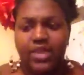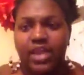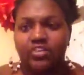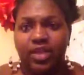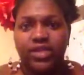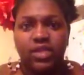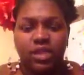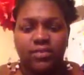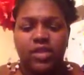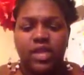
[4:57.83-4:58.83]
and I tried to look
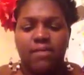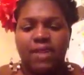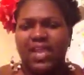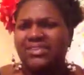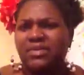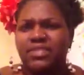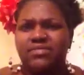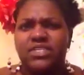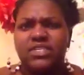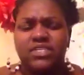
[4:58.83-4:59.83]
it up online, but I guess they must
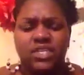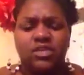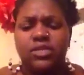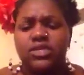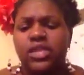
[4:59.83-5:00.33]
have discontinued it,